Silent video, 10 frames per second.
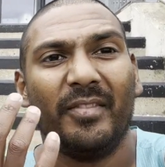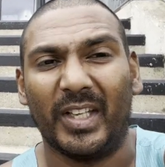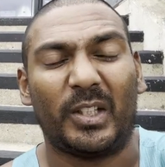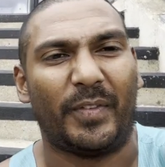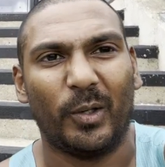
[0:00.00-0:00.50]

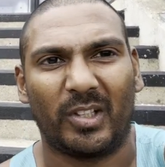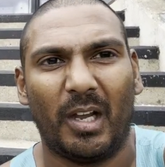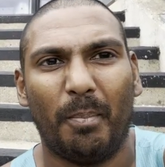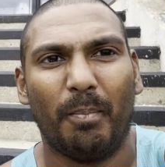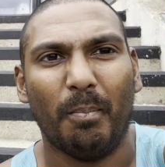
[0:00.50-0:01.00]
This feels like
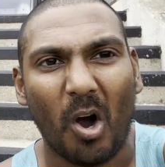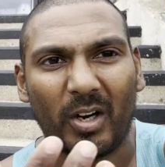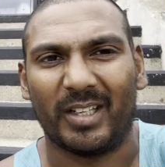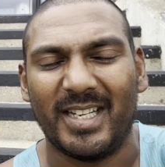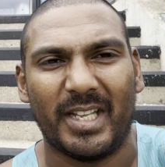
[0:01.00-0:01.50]
a
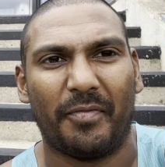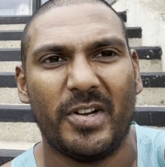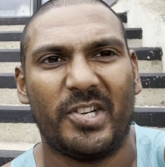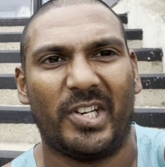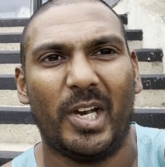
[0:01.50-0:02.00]
markedly
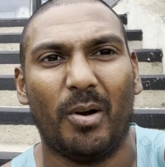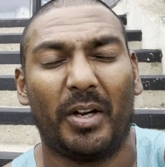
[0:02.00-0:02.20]
different shoe.